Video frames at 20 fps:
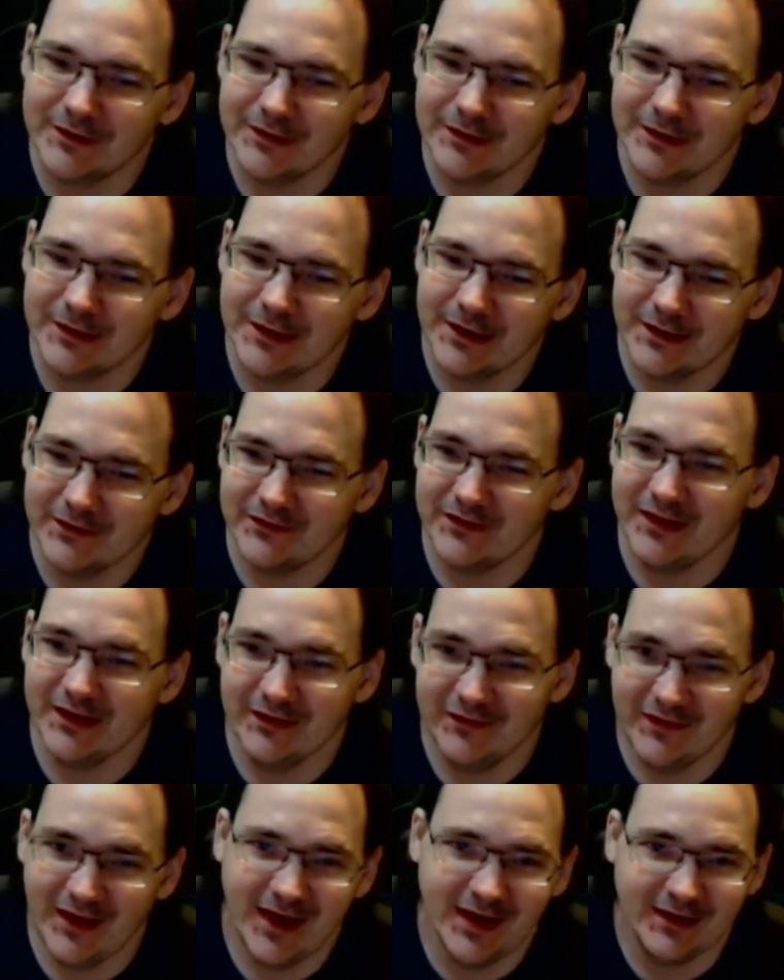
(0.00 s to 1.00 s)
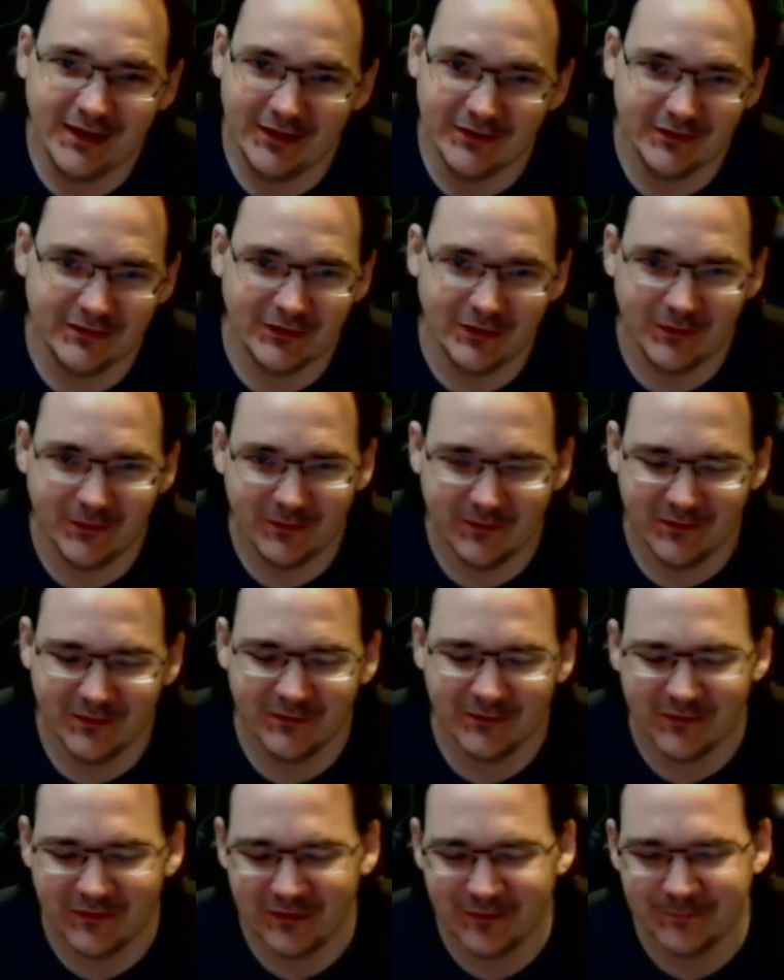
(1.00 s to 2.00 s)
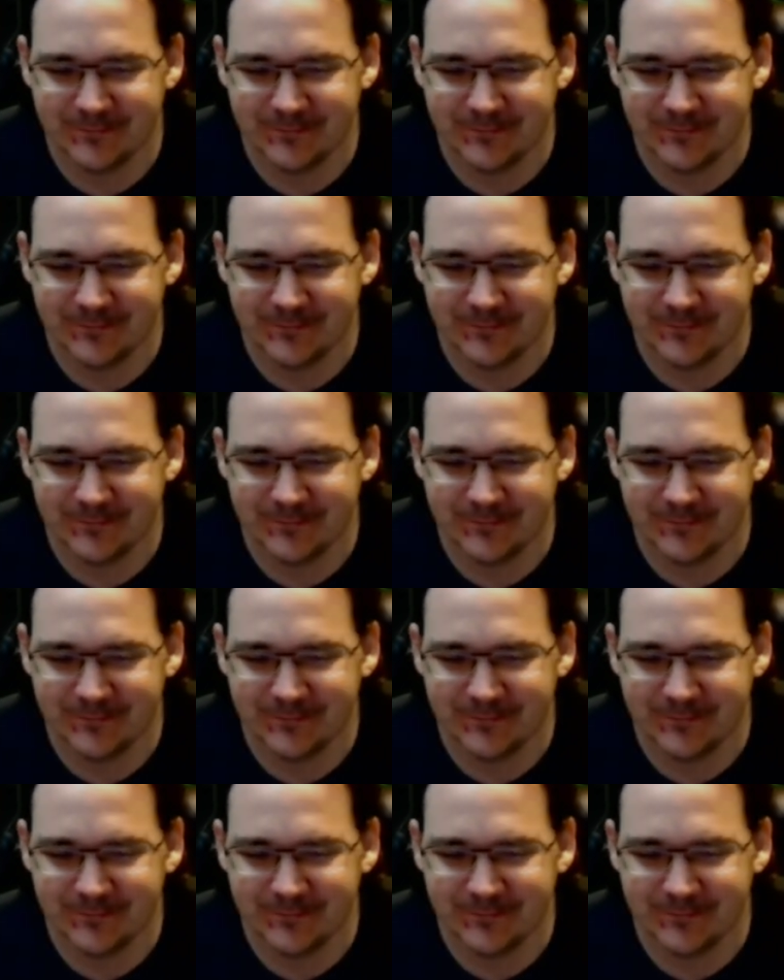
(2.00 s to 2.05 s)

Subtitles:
as kids and as adults. So,